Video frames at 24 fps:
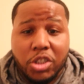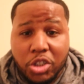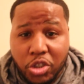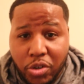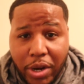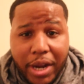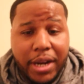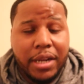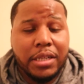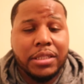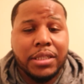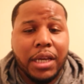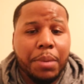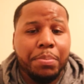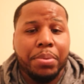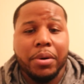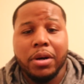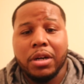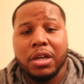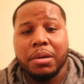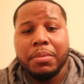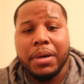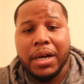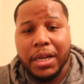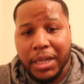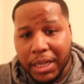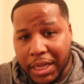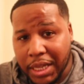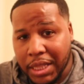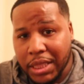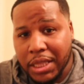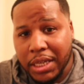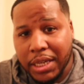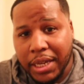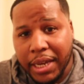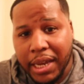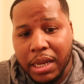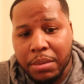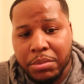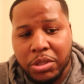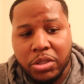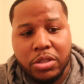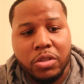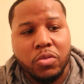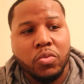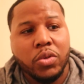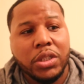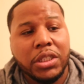Dragon type Pokemon in the game,
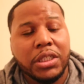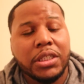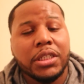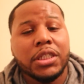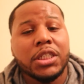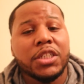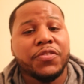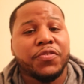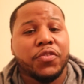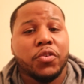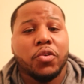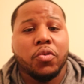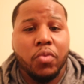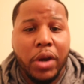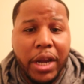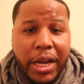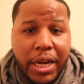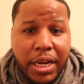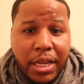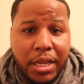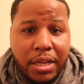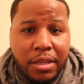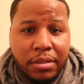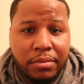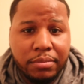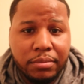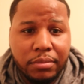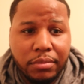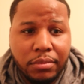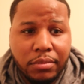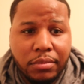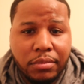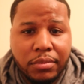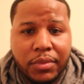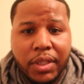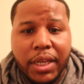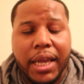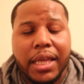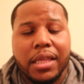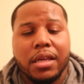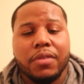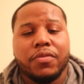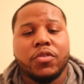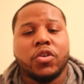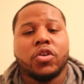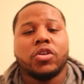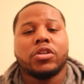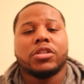so they're really good for raiding. And
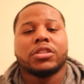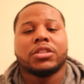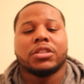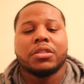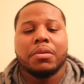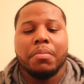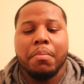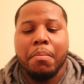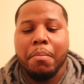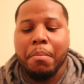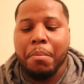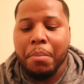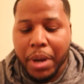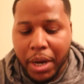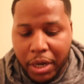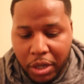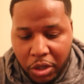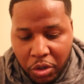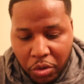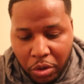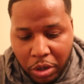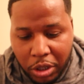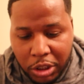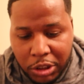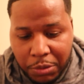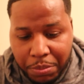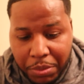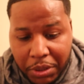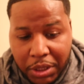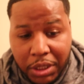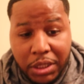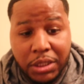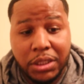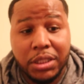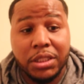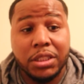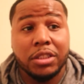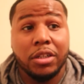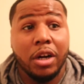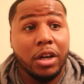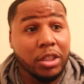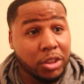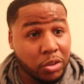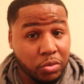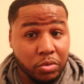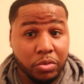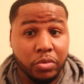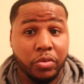of course, Metagross because it is
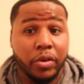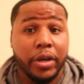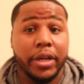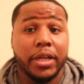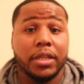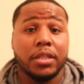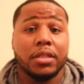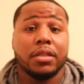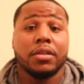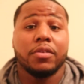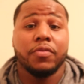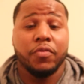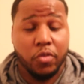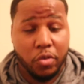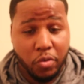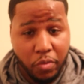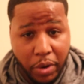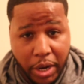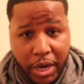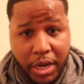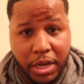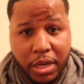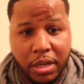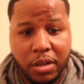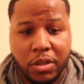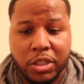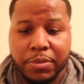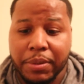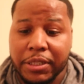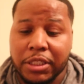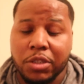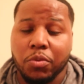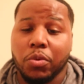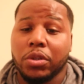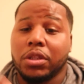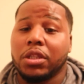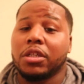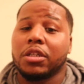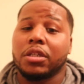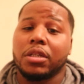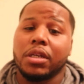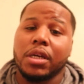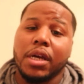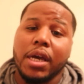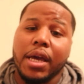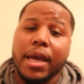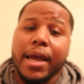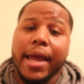also great for raiding, especially with
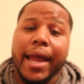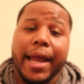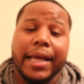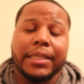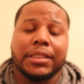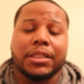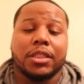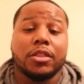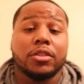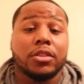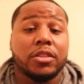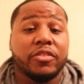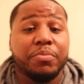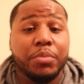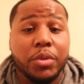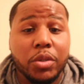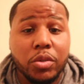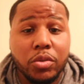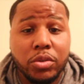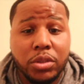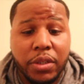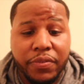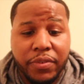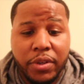the exclusive moves.